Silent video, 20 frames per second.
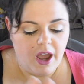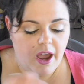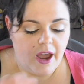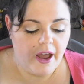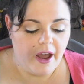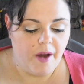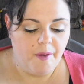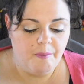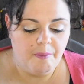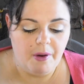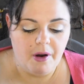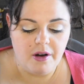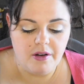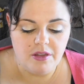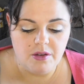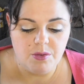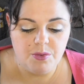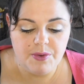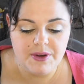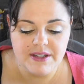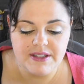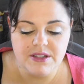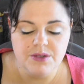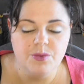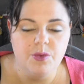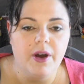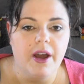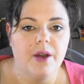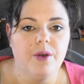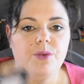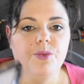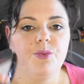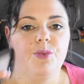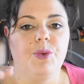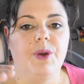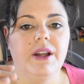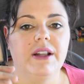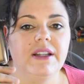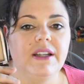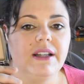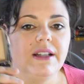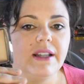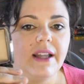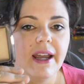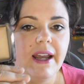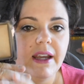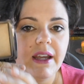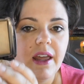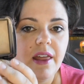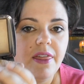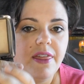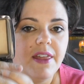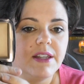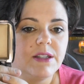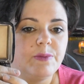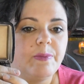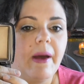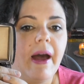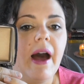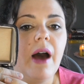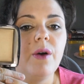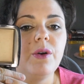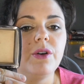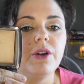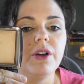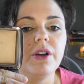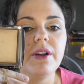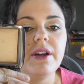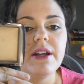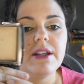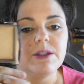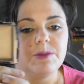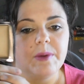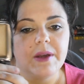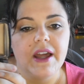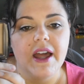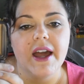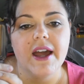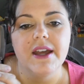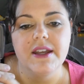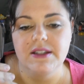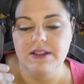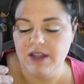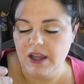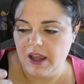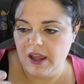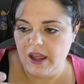Part of the reason why I really like this powder is because